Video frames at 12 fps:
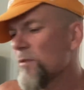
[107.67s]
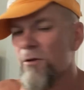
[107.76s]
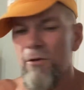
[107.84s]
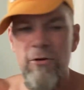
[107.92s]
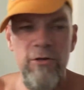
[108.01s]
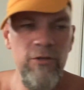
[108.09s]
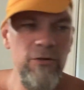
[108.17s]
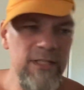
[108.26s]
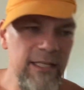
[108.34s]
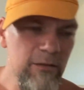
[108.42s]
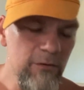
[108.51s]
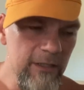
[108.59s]
You know, you
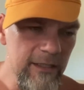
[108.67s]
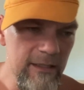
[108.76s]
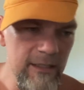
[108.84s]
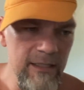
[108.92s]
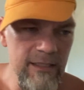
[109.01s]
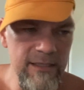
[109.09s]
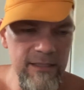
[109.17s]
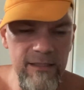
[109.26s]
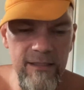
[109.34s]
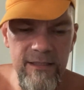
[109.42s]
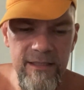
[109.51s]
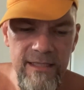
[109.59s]
take a look at this,
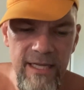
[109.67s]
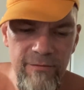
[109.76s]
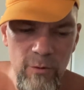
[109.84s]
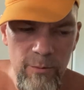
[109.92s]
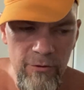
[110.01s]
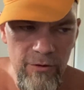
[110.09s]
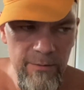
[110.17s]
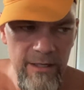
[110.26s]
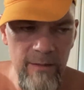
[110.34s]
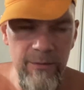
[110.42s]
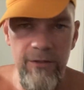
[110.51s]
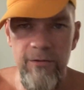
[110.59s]
and this is the heavy whipping cream that
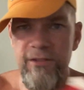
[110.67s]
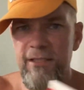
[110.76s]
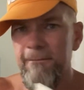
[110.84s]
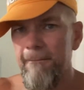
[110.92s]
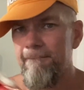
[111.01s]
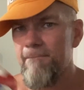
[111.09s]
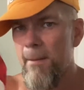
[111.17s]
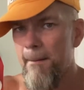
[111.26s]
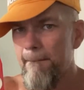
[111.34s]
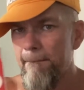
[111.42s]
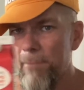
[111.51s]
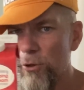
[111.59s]
I've been using,
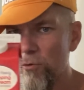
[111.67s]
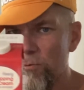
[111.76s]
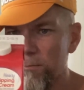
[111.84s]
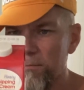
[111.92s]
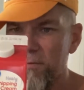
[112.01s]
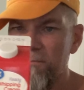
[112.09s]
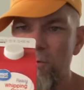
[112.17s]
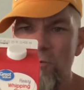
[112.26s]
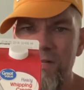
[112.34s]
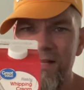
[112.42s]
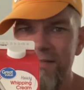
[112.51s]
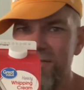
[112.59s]
boom.
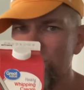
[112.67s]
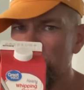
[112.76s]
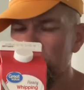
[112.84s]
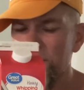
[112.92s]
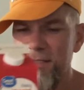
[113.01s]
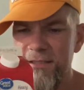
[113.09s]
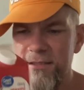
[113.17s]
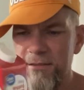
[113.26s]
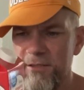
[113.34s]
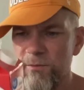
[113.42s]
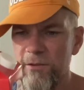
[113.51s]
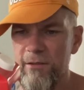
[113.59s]
Only like two ingredients in
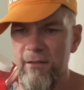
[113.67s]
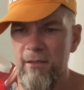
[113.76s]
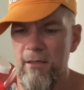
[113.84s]
this mug.